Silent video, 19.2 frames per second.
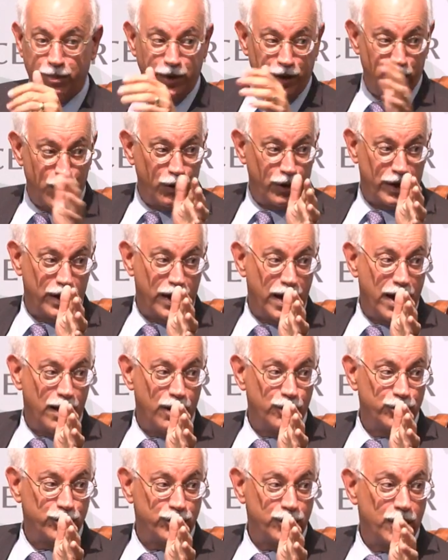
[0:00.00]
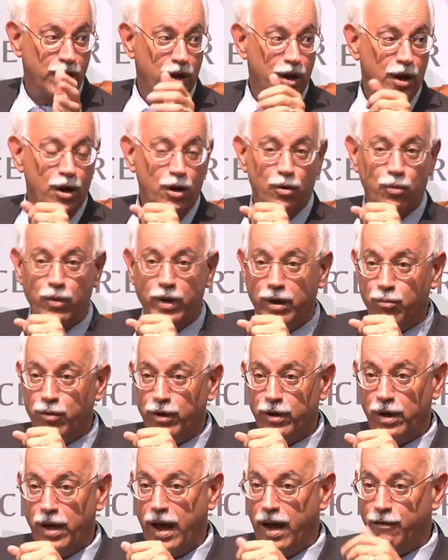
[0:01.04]
there'd be no canals, we
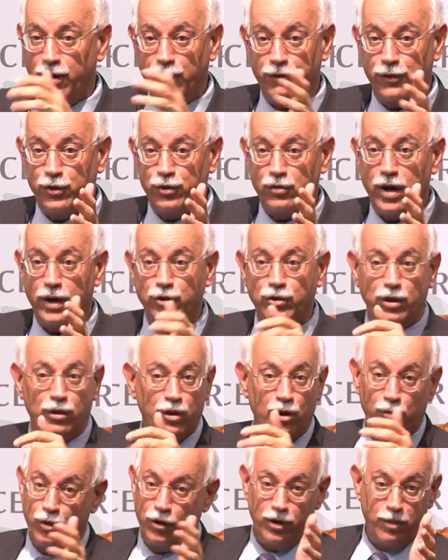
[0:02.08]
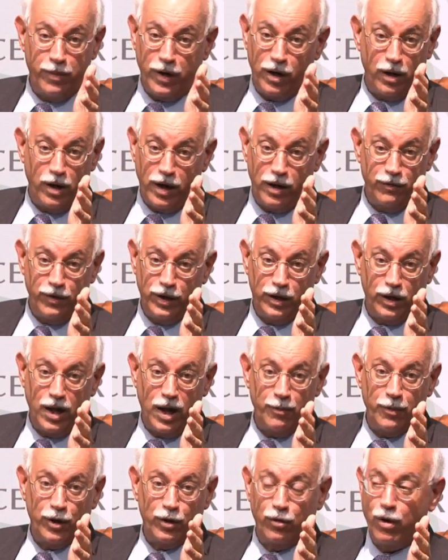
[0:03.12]
wouldn't have infrastructure, there wouldn't have been a lot of
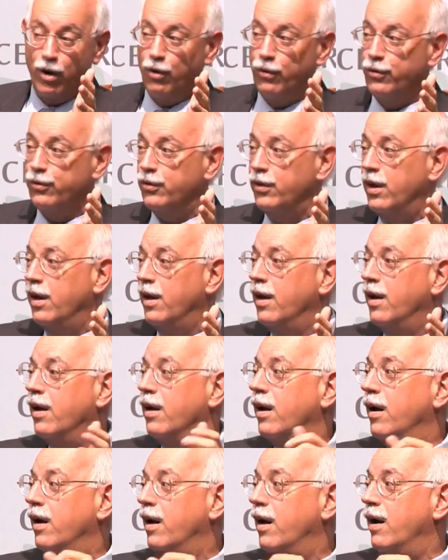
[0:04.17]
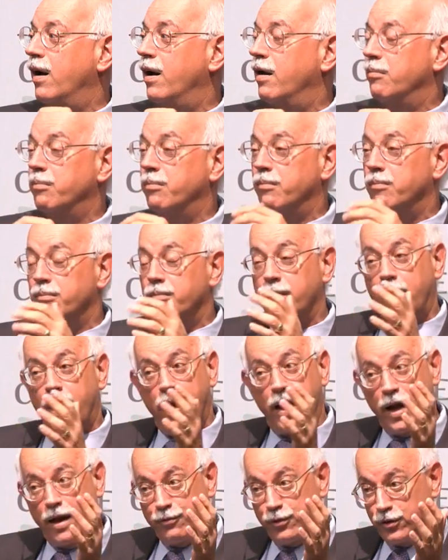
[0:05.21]
economic growth. Uh,
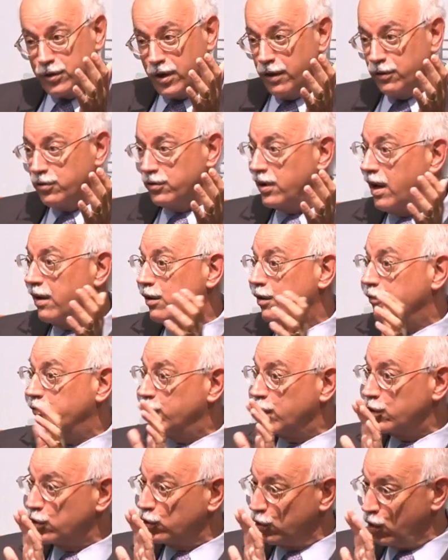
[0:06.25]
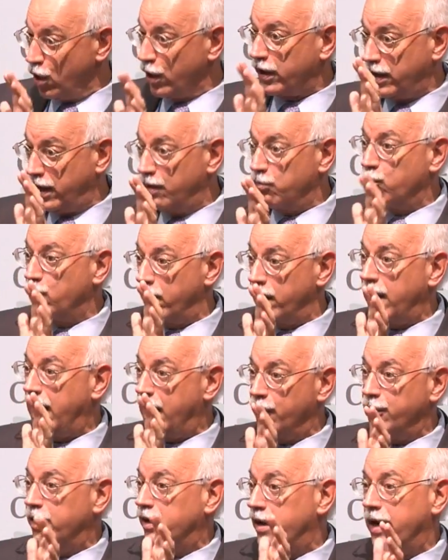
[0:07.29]
I have to tell you, just look at what,
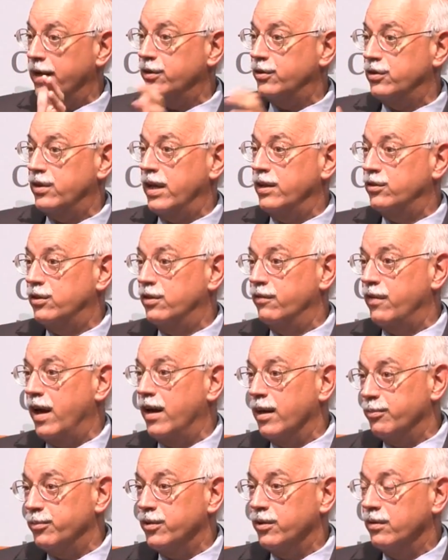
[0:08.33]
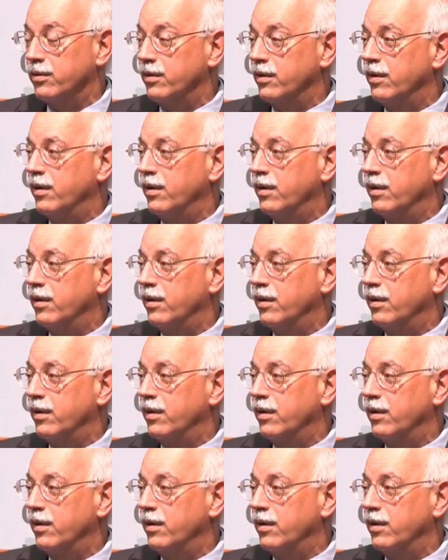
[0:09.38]
how the United States developed.